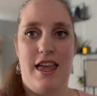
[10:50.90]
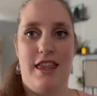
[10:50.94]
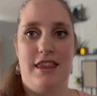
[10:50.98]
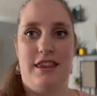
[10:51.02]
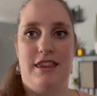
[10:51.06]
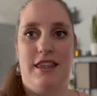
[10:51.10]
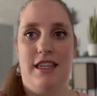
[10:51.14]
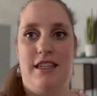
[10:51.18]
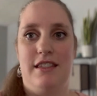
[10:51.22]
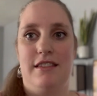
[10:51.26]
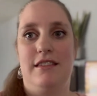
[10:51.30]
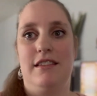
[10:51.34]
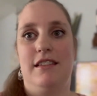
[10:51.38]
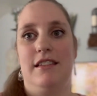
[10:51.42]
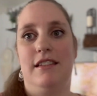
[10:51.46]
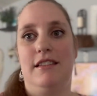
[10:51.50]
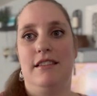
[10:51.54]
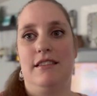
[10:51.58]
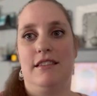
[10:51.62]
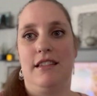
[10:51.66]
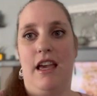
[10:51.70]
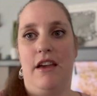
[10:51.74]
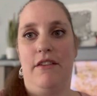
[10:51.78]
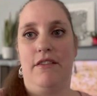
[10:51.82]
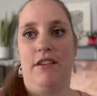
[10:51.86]
this
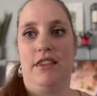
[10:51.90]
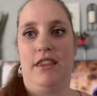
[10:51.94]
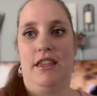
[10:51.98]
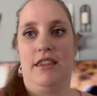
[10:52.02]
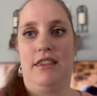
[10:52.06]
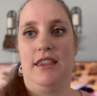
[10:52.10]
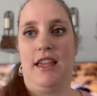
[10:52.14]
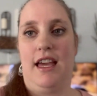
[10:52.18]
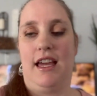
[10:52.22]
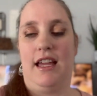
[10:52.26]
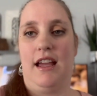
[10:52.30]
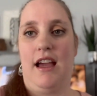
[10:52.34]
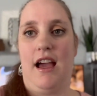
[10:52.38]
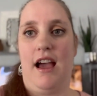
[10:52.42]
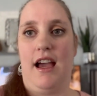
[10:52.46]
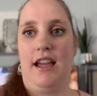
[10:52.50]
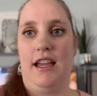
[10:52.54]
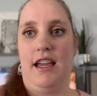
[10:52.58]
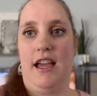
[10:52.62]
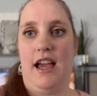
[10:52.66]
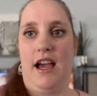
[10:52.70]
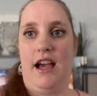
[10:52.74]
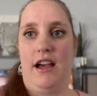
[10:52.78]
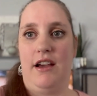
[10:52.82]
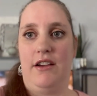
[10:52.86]
is everything that I
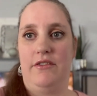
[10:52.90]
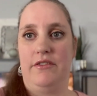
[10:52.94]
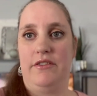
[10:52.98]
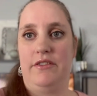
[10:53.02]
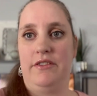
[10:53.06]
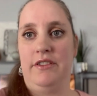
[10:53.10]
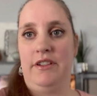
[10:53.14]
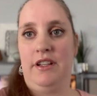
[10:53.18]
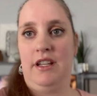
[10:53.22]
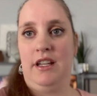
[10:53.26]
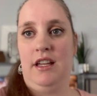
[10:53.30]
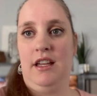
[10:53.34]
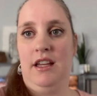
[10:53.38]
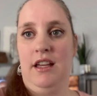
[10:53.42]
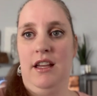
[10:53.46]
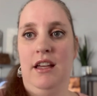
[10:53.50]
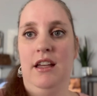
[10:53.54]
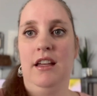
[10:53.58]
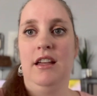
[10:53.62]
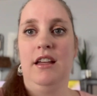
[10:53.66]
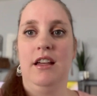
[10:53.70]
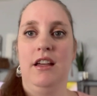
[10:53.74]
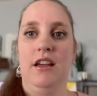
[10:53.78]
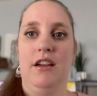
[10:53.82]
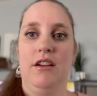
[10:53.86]
have
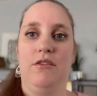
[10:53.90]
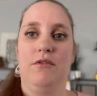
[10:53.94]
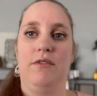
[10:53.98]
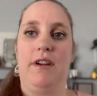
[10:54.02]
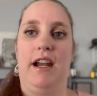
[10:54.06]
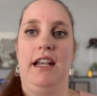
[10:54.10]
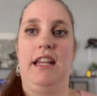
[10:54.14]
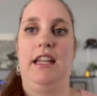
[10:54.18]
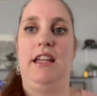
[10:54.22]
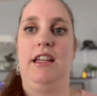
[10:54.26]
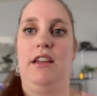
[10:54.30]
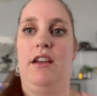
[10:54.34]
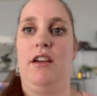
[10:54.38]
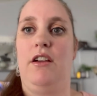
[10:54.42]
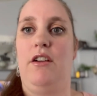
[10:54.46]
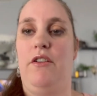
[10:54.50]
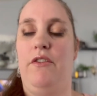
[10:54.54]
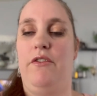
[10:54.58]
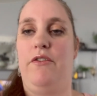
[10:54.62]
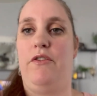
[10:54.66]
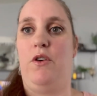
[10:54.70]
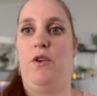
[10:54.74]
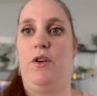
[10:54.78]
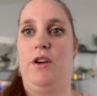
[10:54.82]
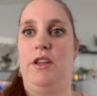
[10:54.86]
ready
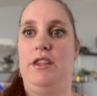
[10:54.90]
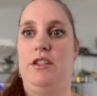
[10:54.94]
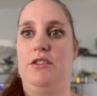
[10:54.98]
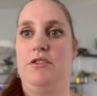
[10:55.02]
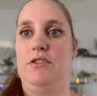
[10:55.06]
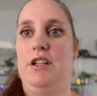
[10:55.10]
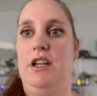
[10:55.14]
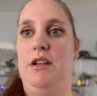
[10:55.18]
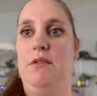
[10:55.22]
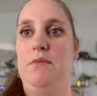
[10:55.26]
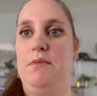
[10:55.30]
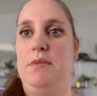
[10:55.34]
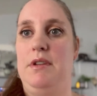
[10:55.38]
for the trip.